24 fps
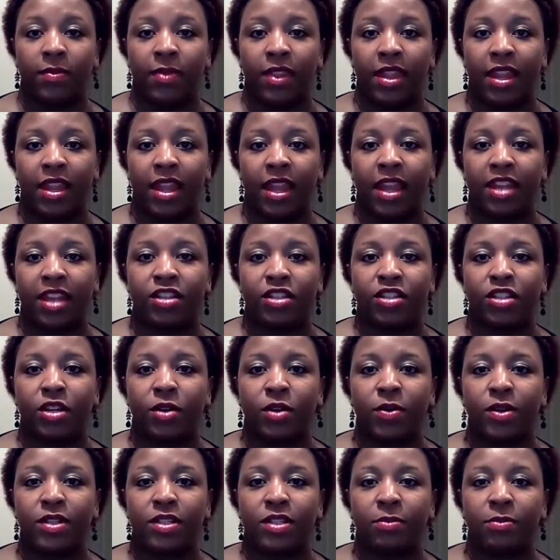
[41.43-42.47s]
And so
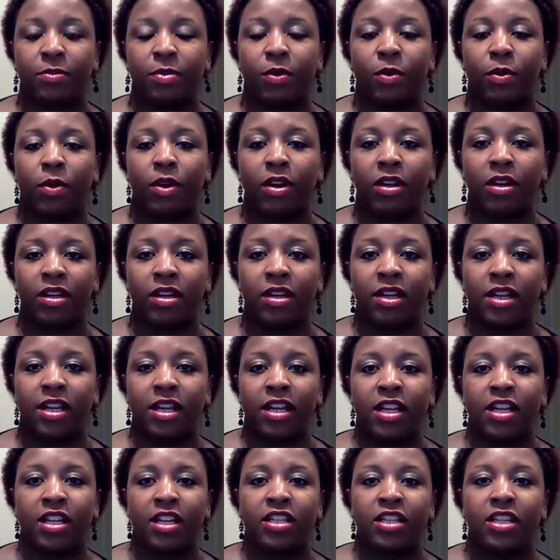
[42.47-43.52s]
it's important
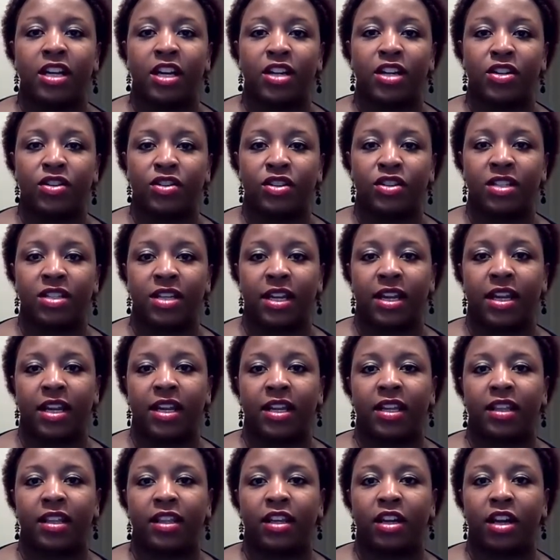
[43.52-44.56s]
to
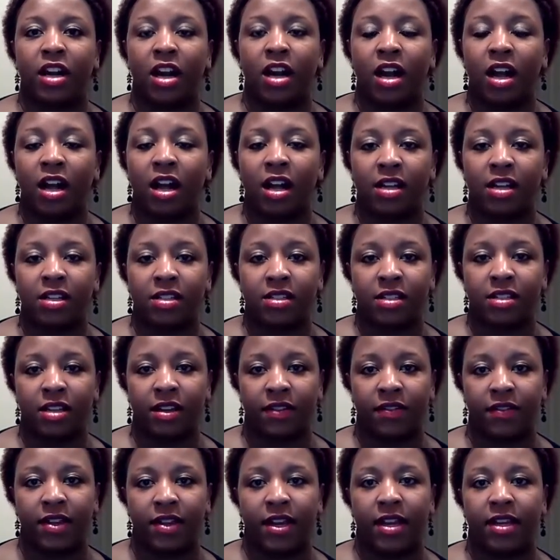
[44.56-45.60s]
understand the cause
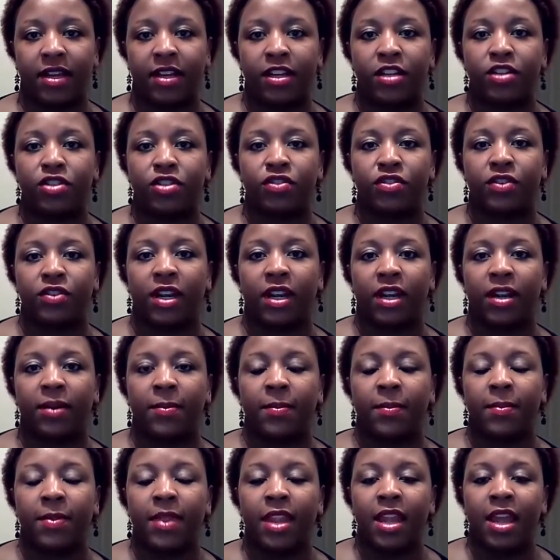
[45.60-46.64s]
of that injury.
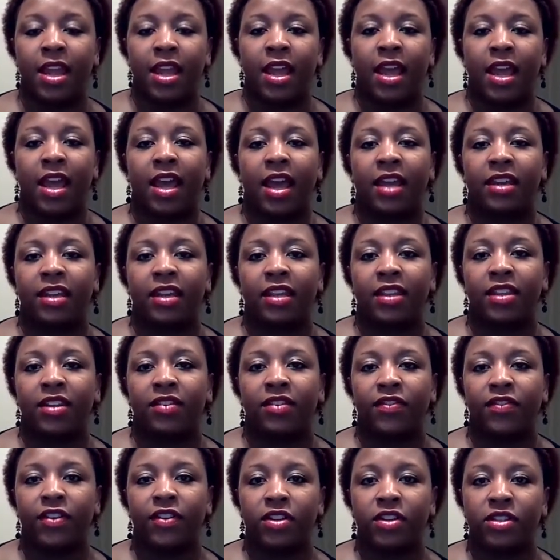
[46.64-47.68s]
And in the
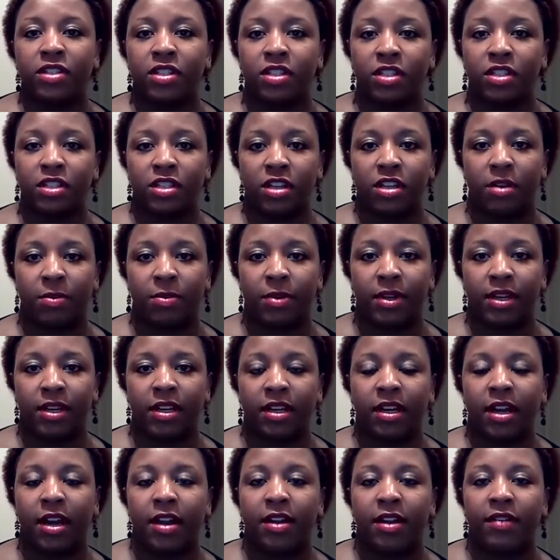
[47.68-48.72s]
first installment
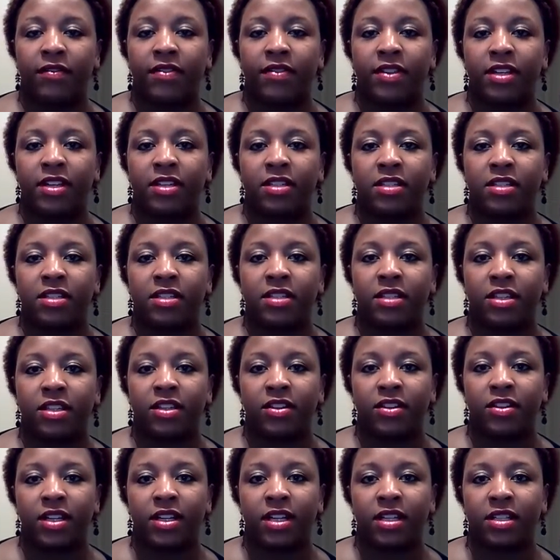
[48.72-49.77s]
of this
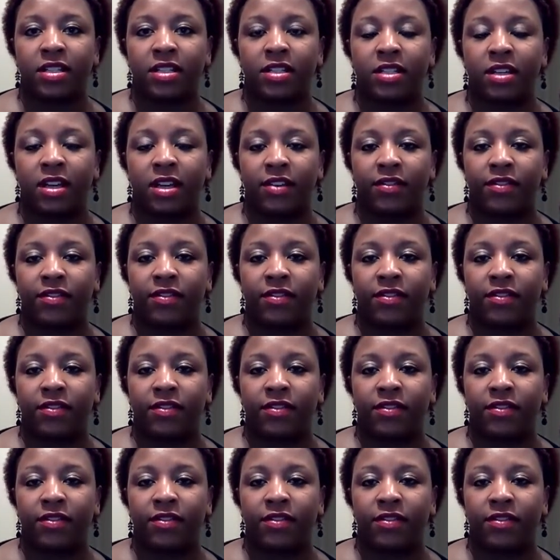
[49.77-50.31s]
series of